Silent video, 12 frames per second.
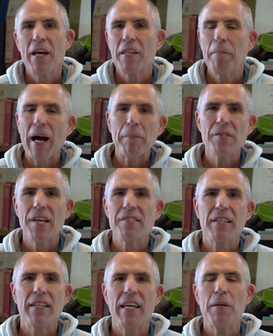The Bible says
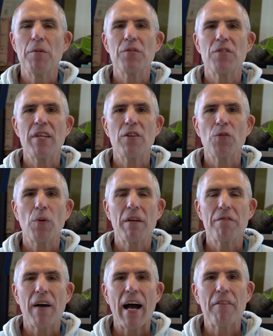in Hebrews
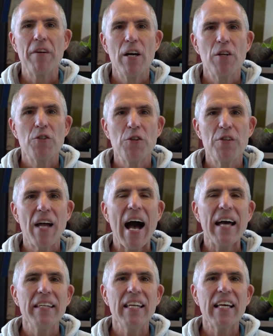10:25, to
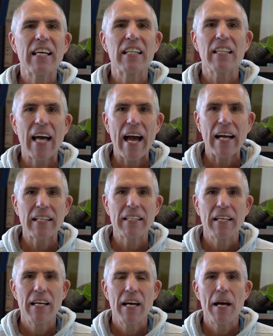not
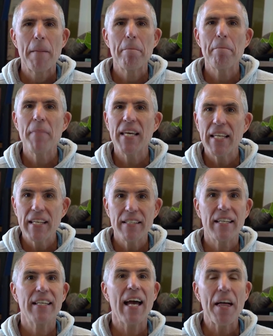neglect meeting
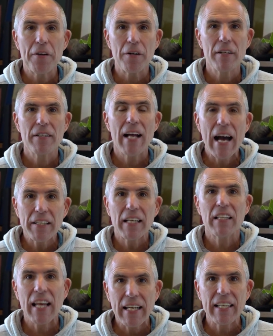together, not
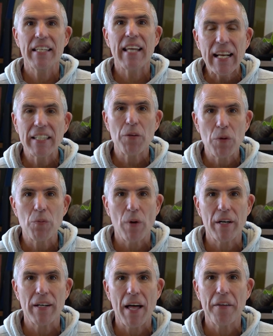neglect connecting with
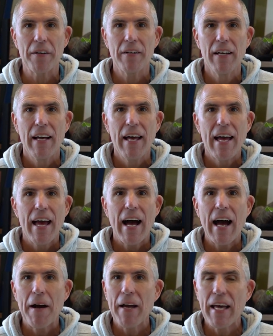one another.
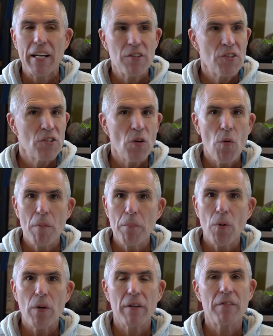And it's so
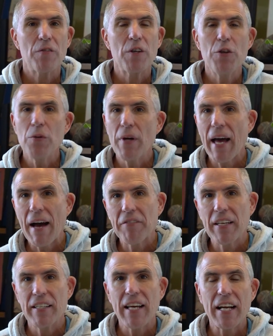important for you to
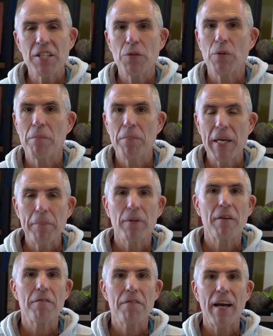have connection with
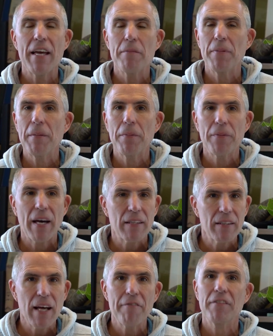people of faith, people
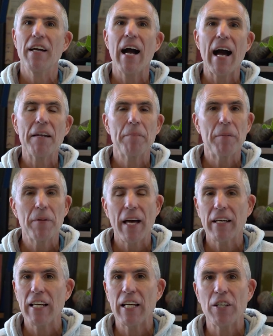that love God, people
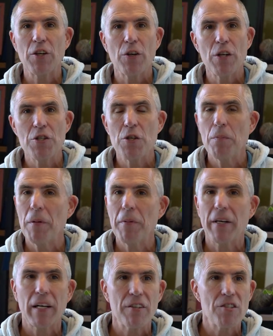that can encourage you,
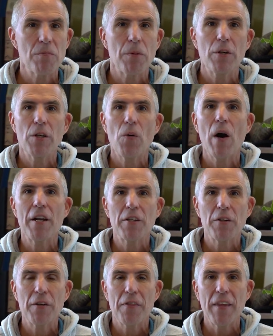people that can spur you on to
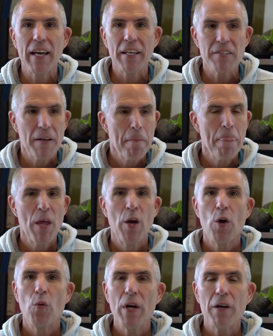good things.
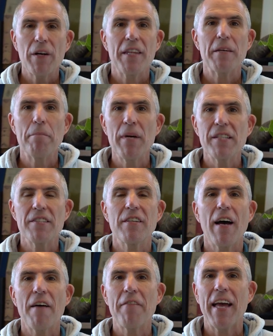We're in the midst
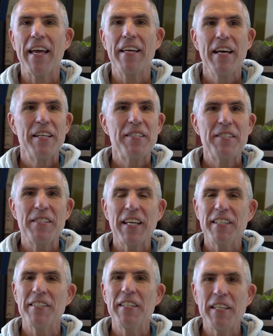of a
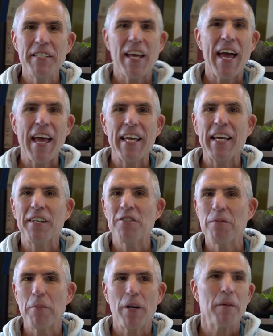60-day
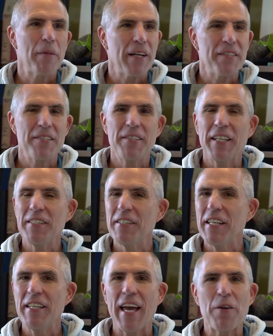experiment, a
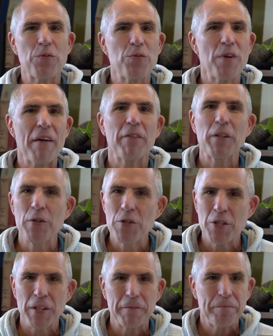60-day
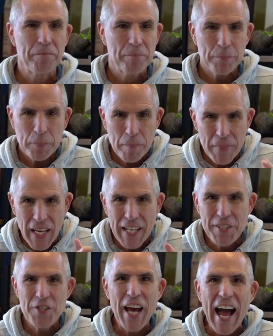revolution,
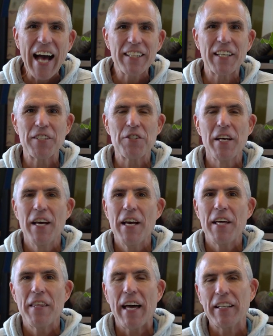a challenge
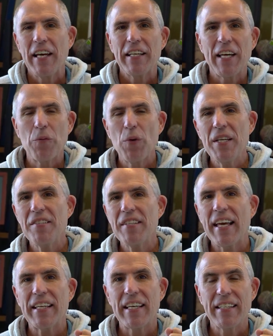that can we
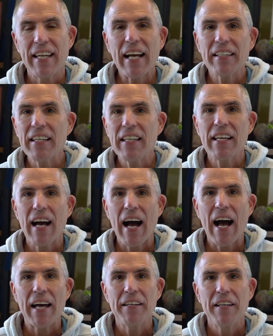stay connected to
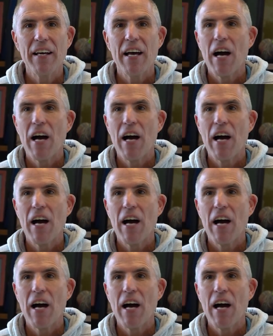God